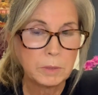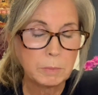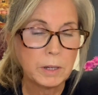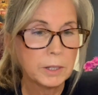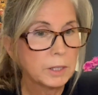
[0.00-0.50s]

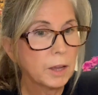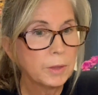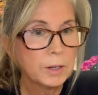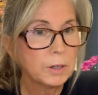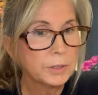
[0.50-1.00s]
but I
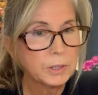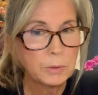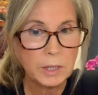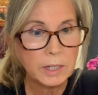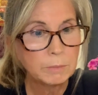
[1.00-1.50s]
think also you were
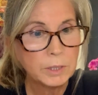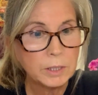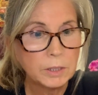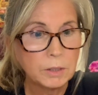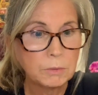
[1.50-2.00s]
like, I'm
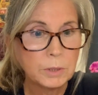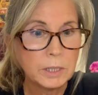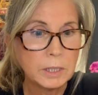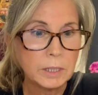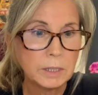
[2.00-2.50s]
just not
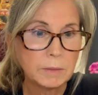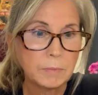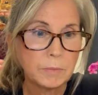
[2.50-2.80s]
really,